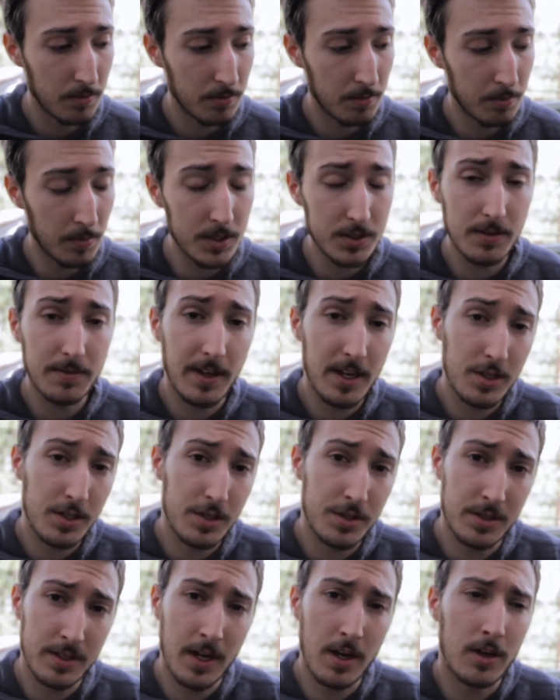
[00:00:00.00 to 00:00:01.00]
muzzle
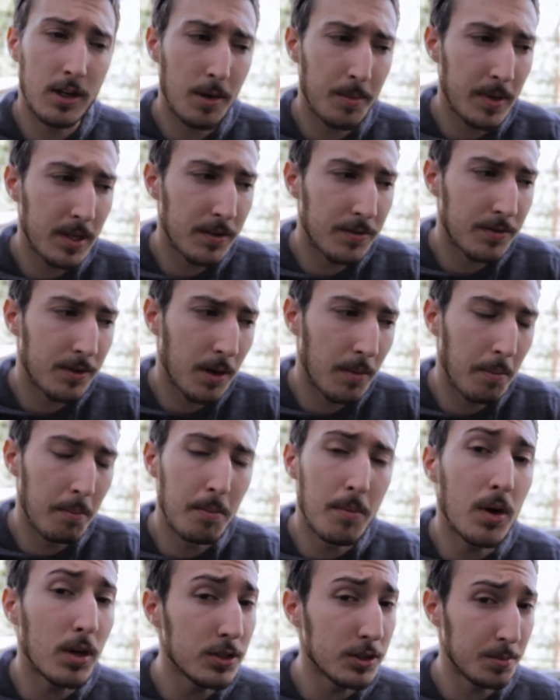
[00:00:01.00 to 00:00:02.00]
flashes are now coming from
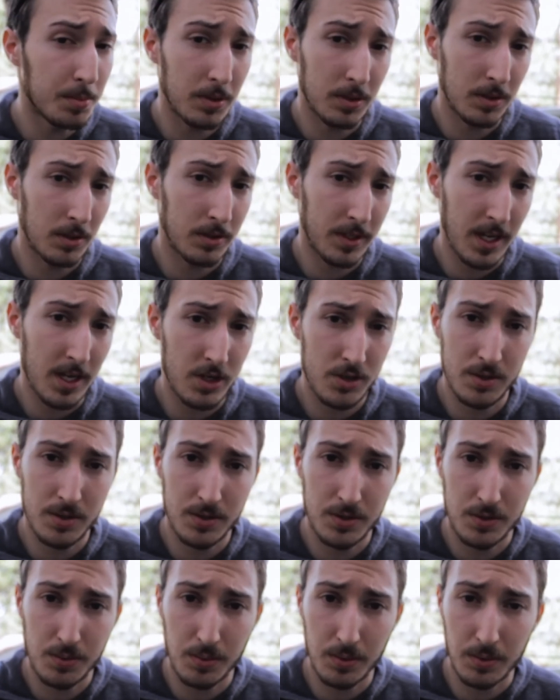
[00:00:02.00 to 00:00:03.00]
multiple
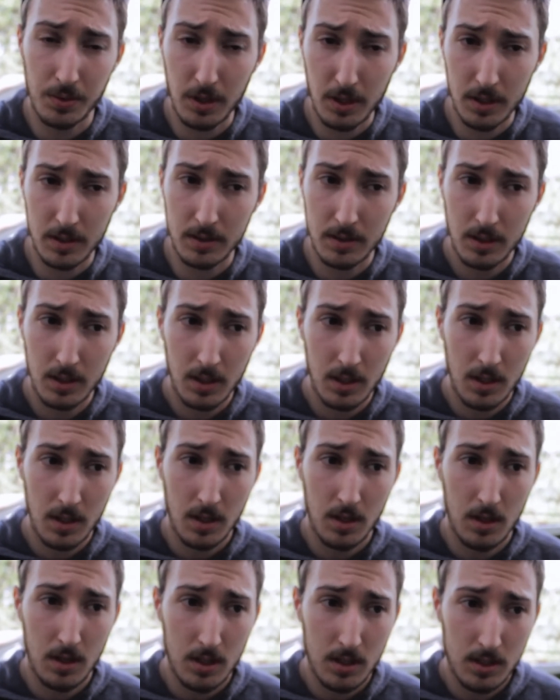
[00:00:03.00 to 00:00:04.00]
locations, would hurt
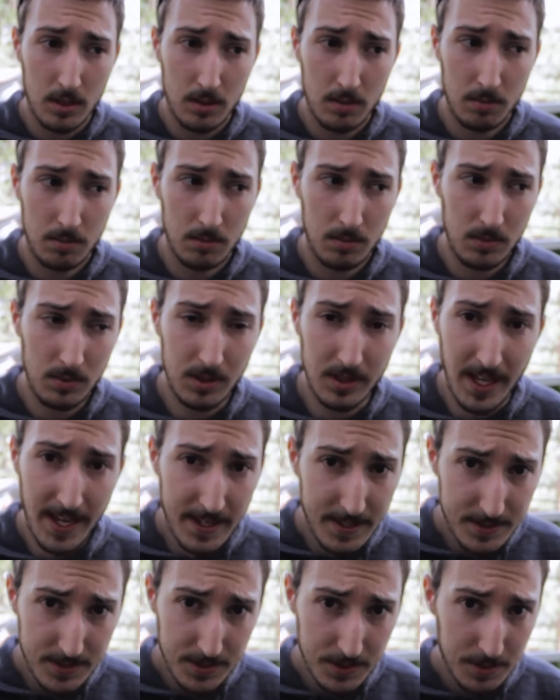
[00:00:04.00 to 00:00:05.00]

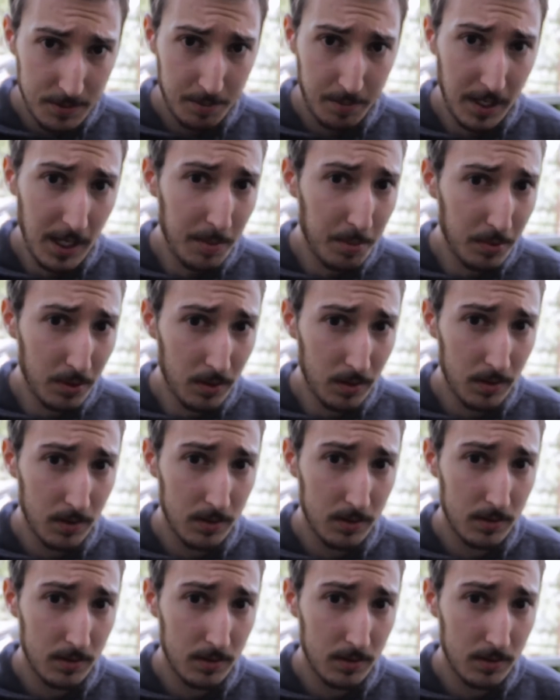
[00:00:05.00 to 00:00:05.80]
less people?